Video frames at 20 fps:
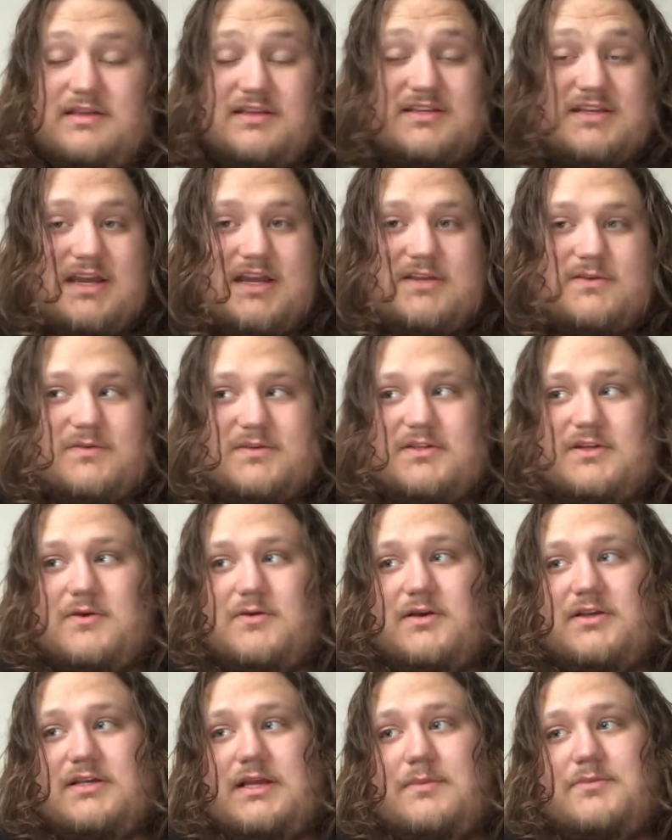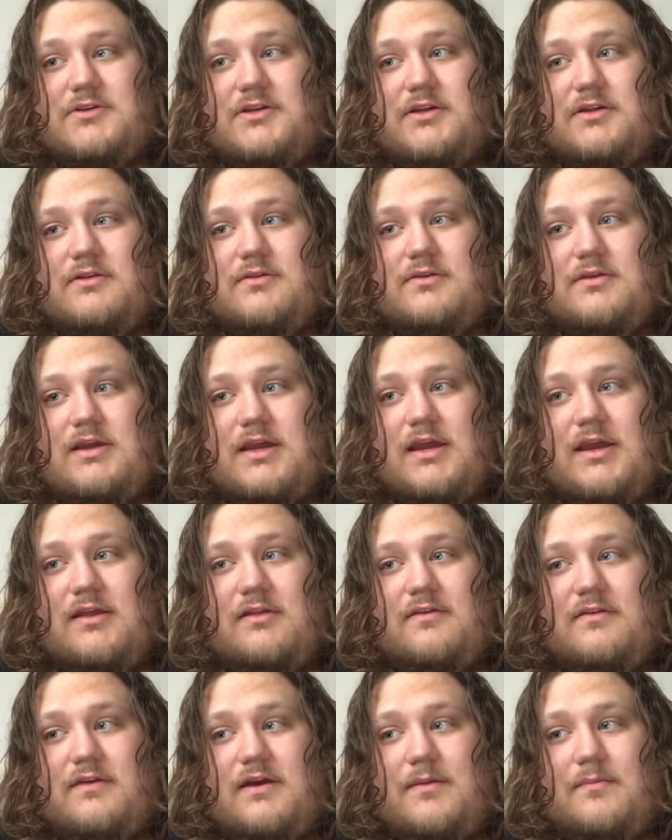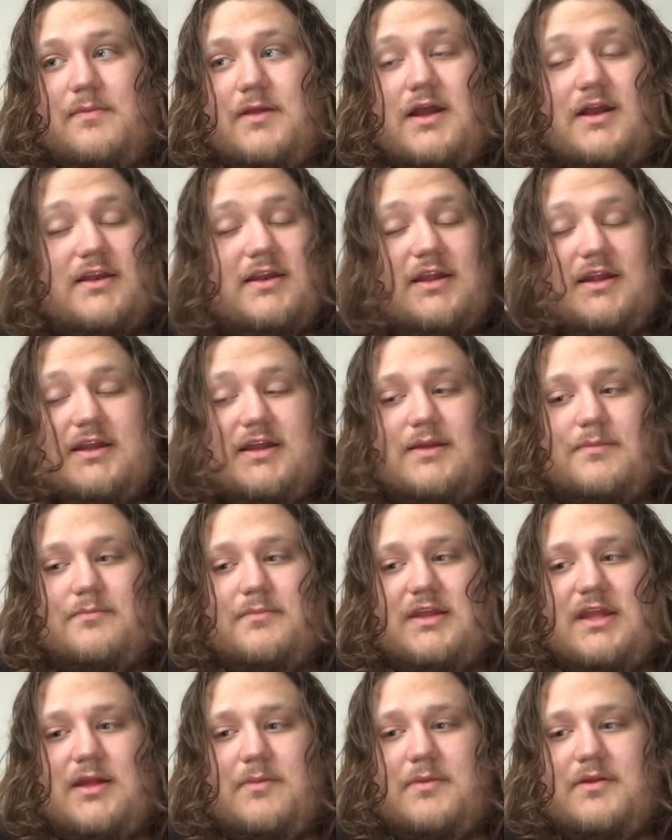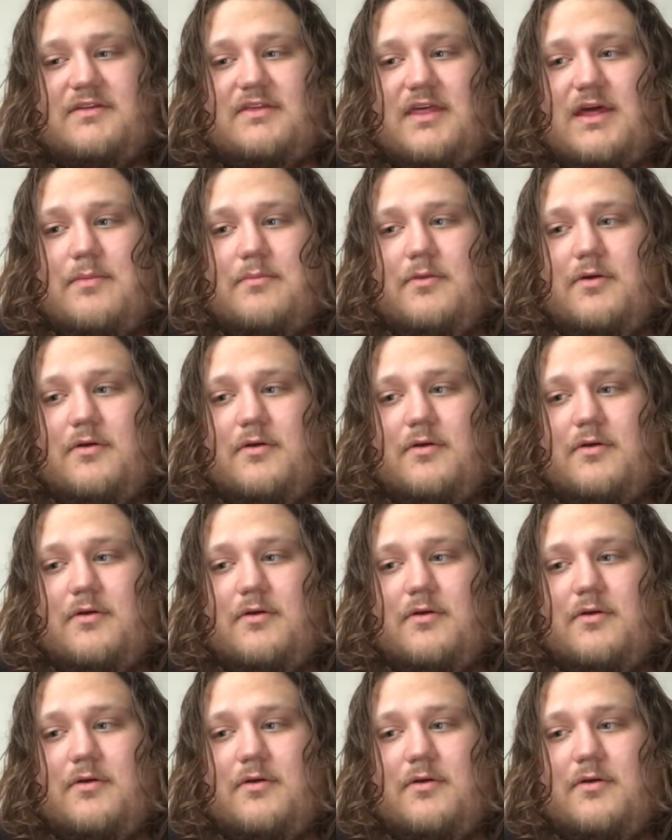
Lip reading: This guy's was no exception, and I'm not gonna get him into that